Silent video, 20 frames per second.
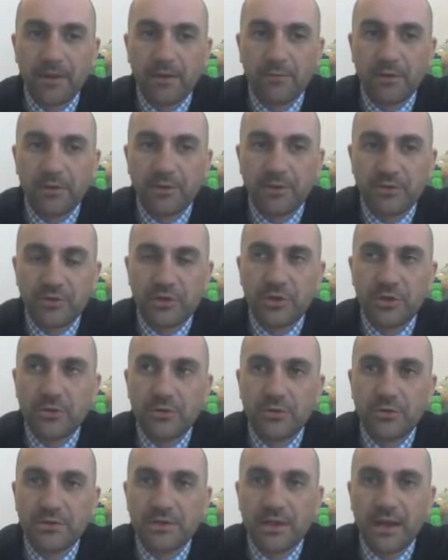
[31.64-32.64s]
would
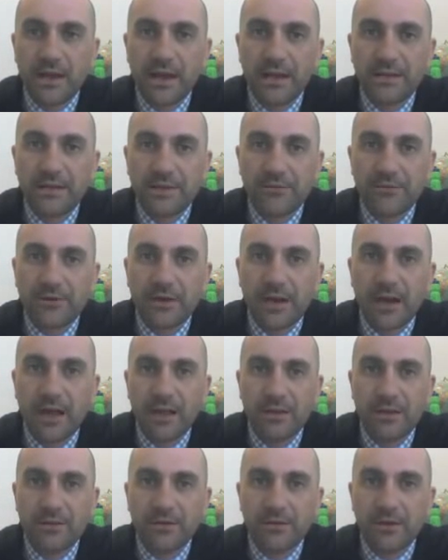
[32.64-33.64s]
choose a different
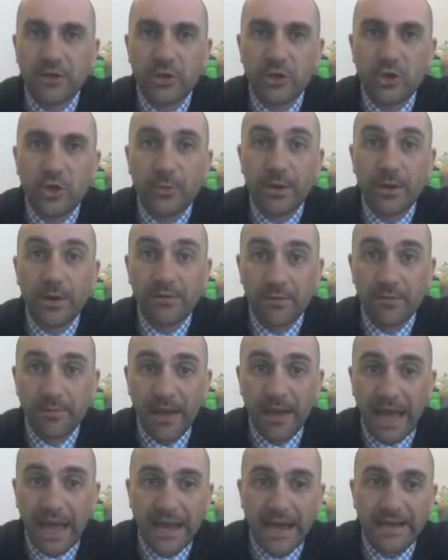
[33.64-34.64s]
colored cube out of a
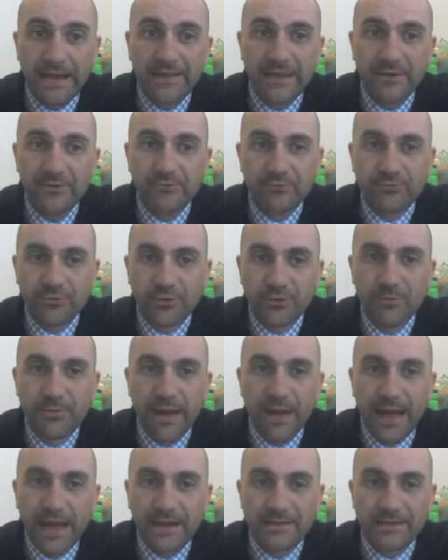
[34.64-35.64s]
bag, and they drew
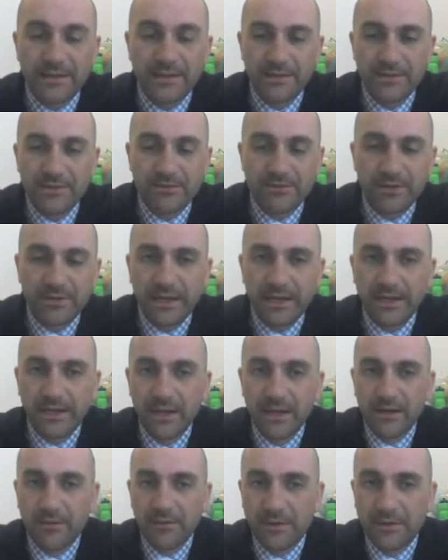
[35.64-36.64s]
bags on the screen
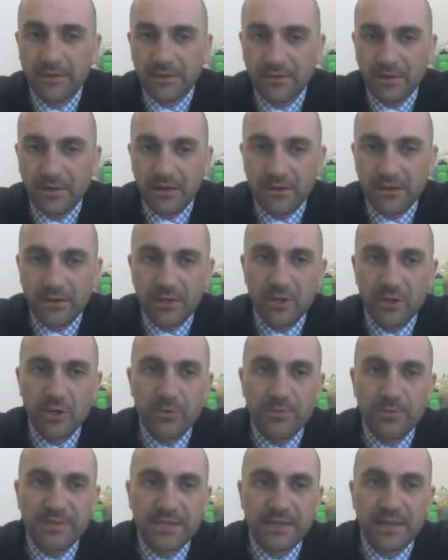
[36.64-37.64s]
with different colored
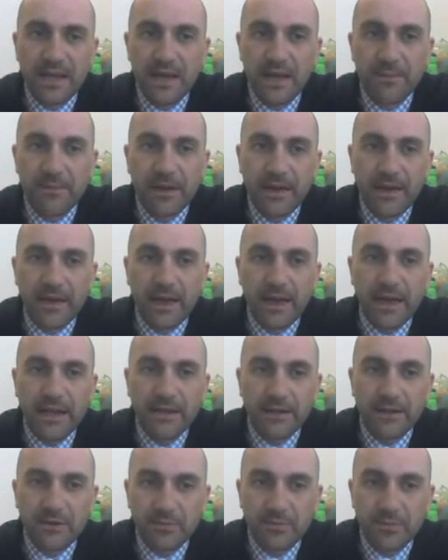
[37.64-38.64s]
cubes in them,
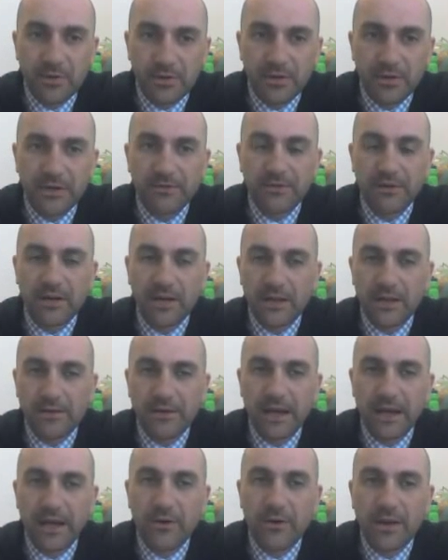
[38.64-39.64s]
and you'd pull a different
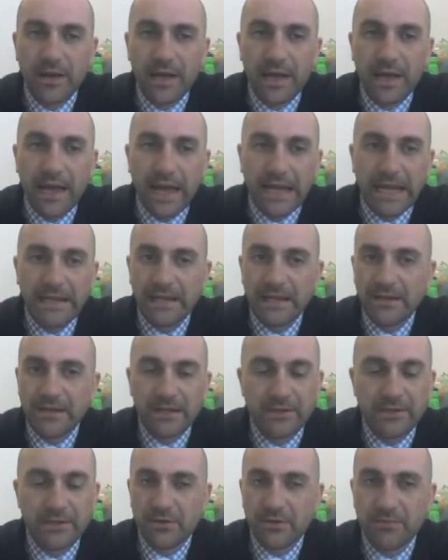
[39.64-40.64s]
color out, and
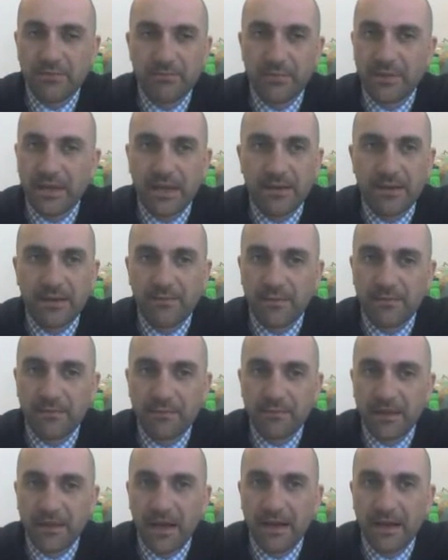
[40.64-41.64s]
it took
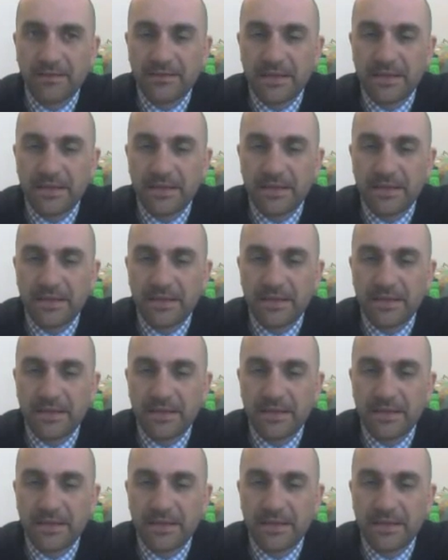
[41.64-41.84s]
them, I'd